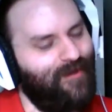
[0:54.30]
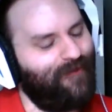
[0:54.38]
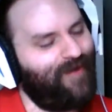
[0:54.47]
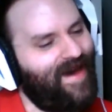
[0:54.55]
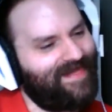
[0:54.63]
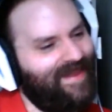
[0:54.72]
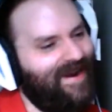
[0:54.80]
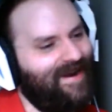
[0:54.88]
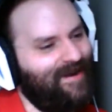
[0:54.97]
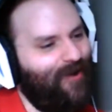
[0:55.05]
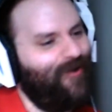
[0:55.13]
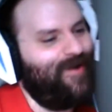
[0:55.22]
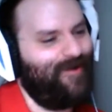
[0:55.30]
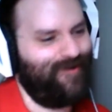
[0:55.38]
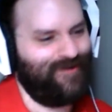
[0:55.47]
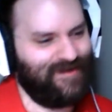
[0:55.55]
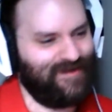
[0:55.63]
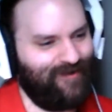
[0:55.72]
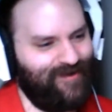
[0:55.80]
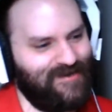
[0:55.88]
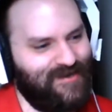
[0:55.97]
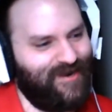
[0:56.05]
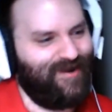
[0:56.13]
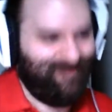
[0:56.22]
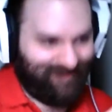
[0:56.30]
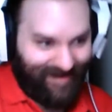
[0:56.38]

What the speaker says: fact that I know there was an original.